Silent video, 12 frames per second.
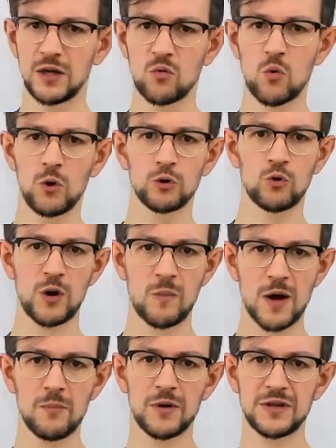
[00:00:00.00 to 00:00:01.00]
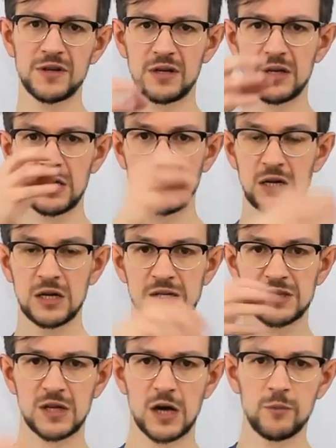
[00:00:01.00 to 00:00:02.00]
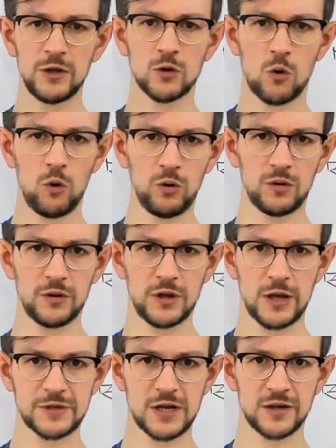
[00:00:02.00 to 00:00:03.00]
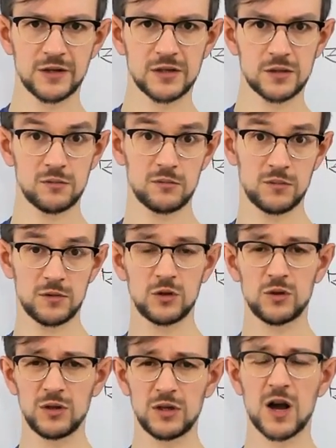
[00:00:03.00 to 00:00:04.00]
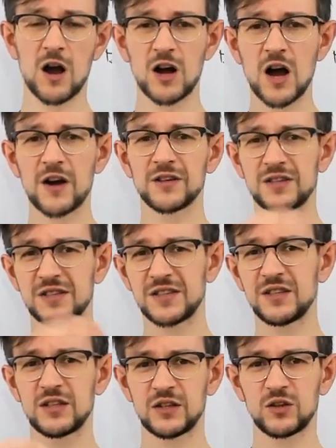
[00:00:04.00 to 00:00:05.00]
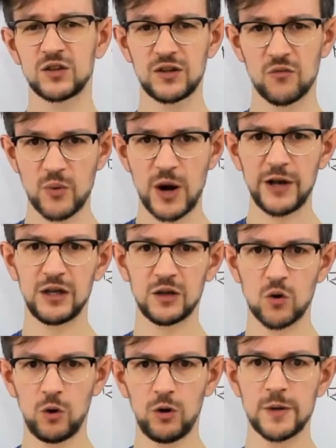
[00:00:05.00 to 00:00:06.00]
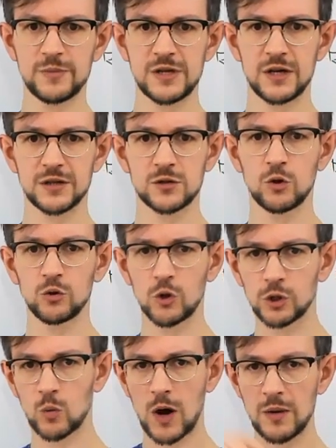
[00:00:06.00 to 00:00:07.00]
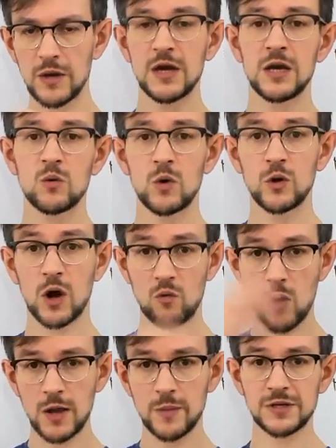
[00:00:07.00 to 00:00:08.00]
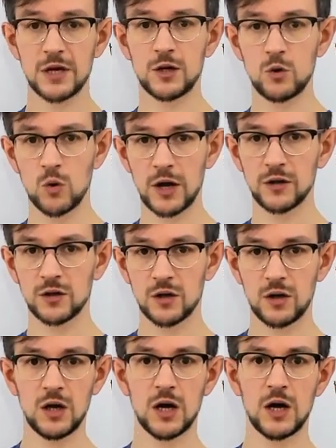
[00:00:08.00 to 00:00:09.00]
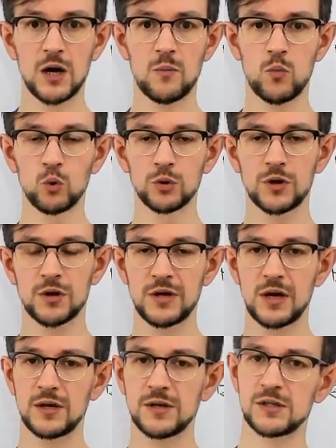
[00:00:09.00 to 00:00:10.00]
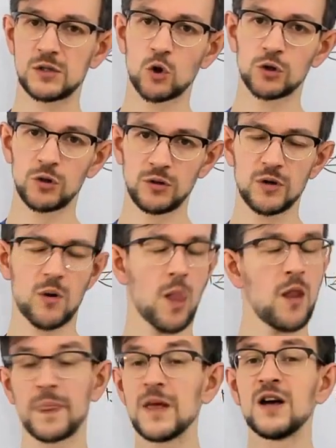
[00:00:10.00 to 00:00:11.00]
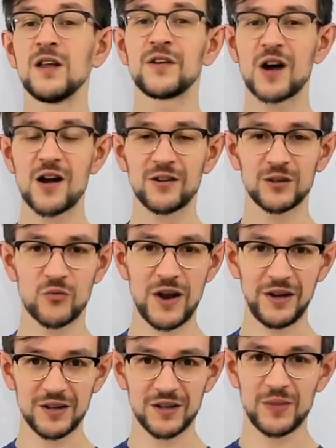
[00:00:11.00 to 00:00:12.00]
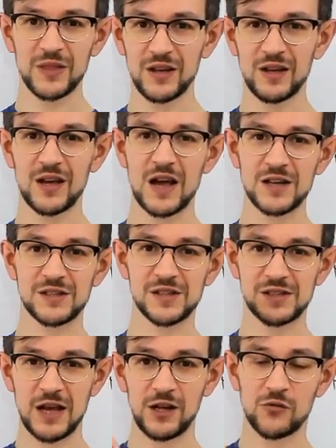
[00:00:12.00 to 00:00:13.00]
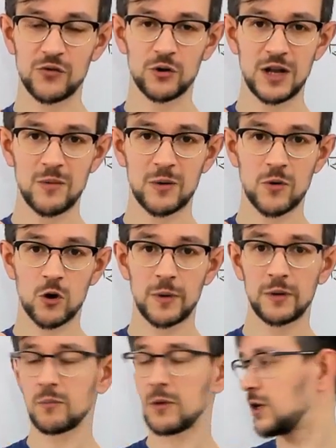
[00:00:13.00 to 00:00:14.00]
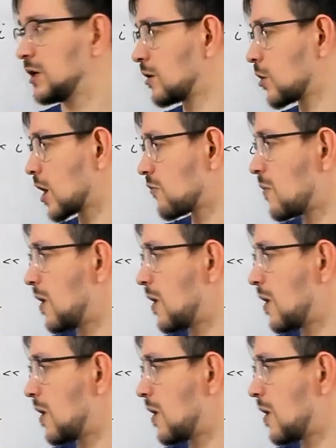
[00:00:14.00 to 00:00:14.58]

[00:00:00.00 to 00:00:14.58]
of want to remember the sum in all knapsacks, the current weight in all knapsacks, not in one. When you have one knapsack, you can put the total or the current weight as the state of your dynamic programming. But here you have